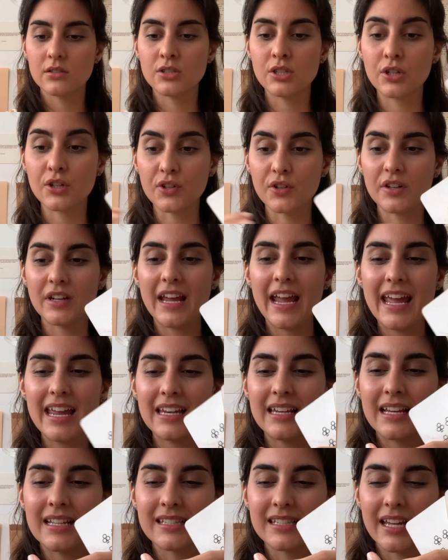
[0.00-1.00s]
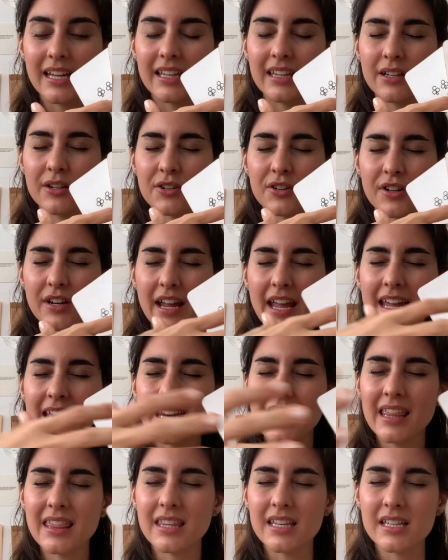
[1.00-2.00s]
create. It's like
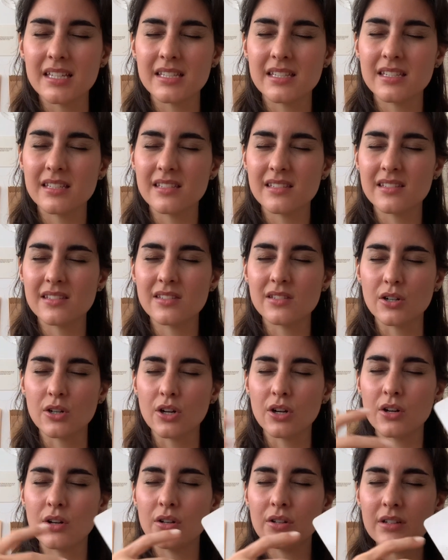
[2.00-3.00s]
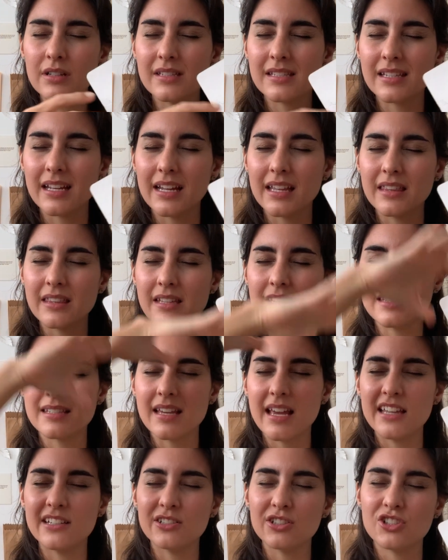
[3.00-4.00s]
creating this circle, it's like this
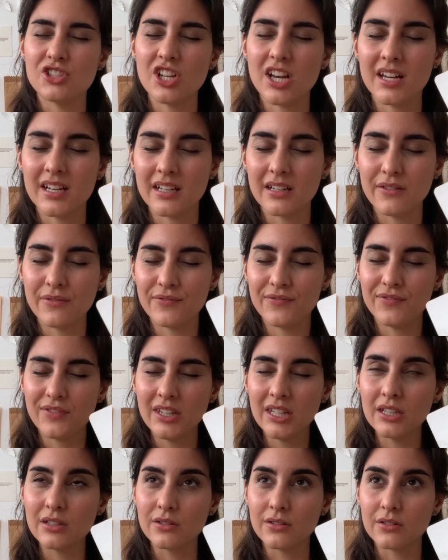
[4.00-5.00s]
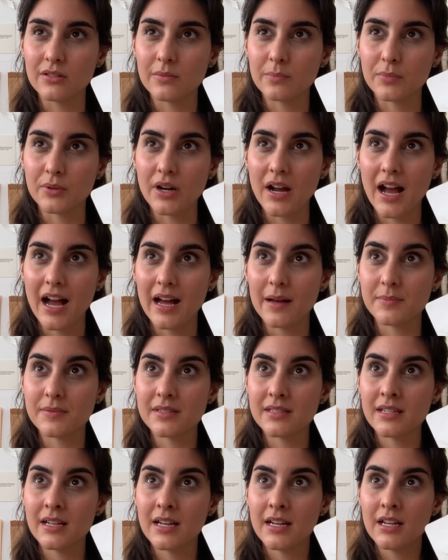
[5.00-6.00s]
energetic field,
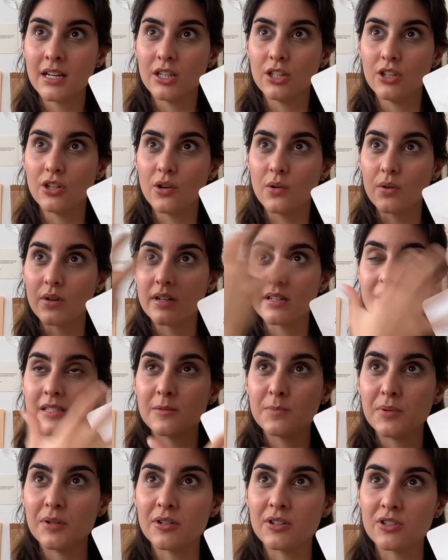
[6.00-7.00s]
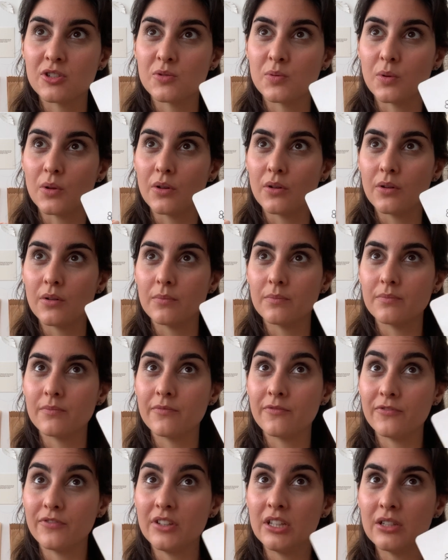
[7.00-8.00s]
perhaps, a spiritual
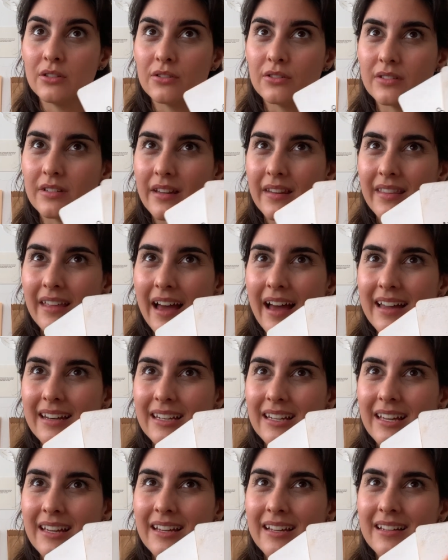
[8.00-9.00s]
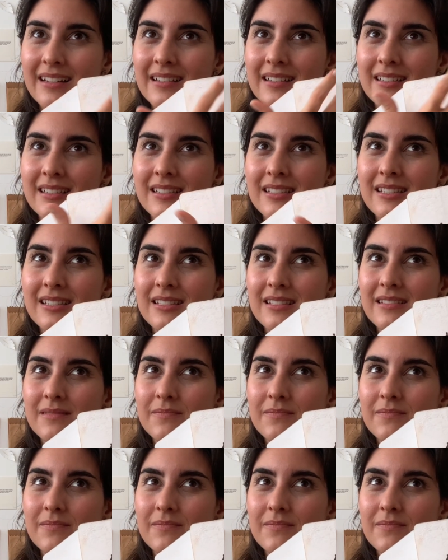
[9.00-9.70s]
field that is